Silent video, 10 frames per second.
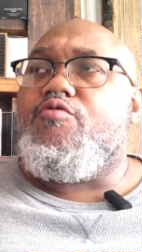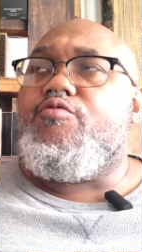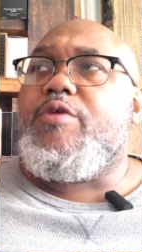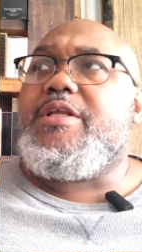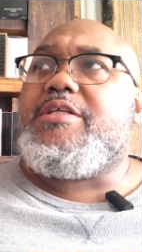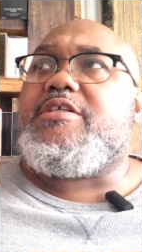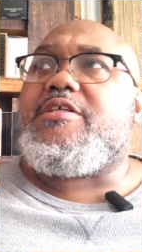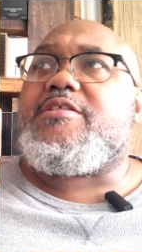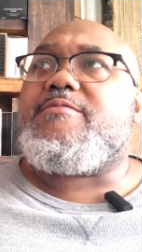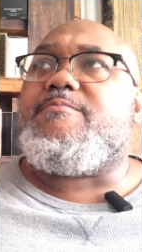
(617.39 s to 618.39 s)
really
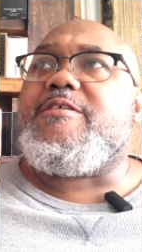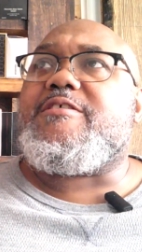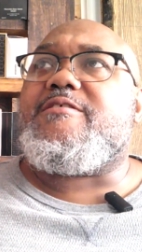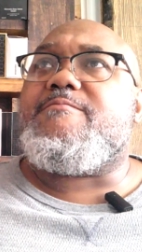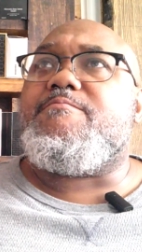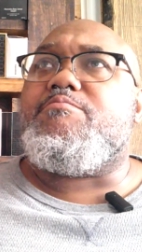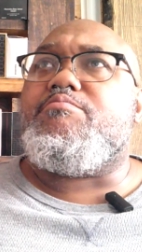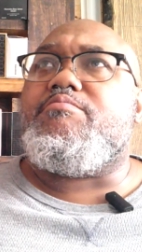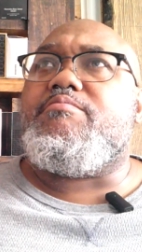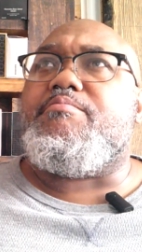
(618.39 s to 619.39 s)
just just
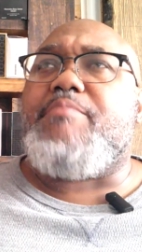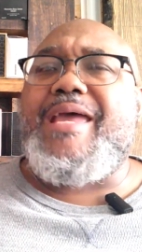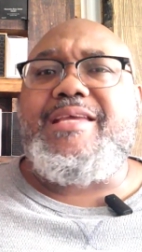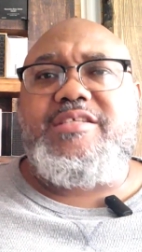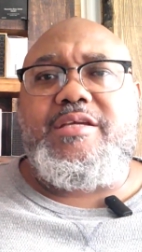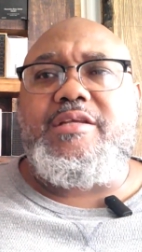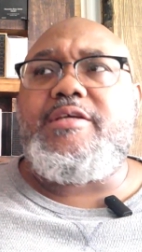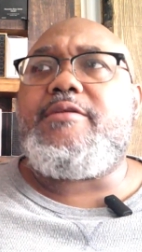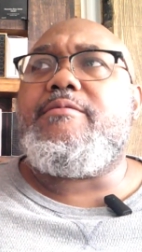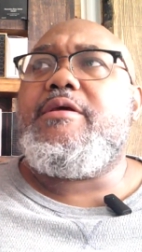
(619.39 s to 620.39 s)

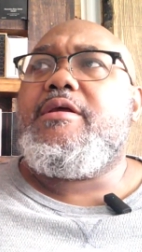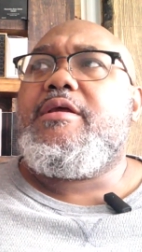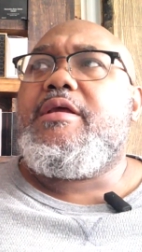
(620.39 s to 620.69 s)
masculine